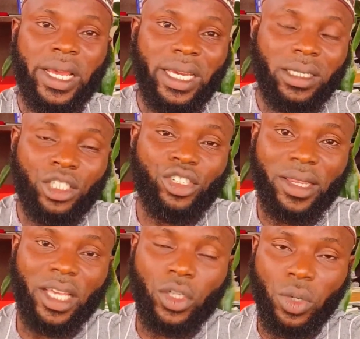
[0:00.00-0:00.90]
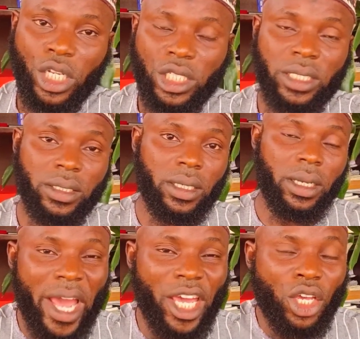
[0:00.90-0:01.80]
in a strategic location
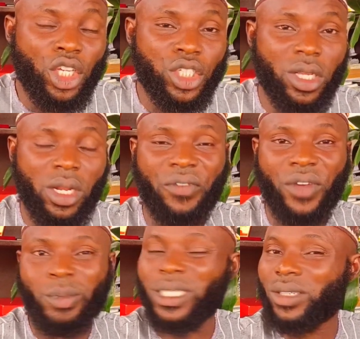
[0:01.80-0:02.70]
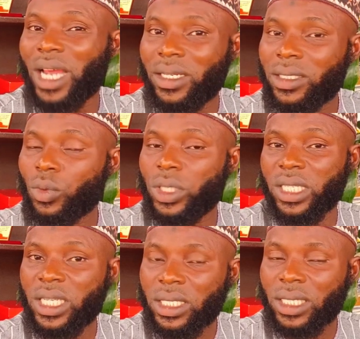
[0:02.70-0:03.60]
where each return on investment is realistic with
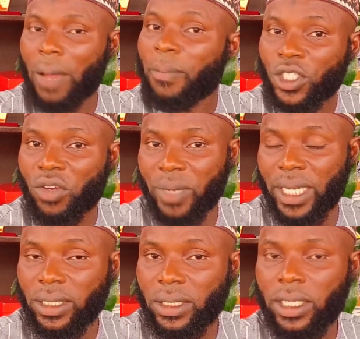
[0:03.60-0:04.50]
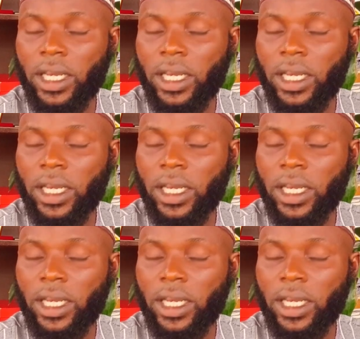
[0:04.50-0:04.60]
ease and peace of mind.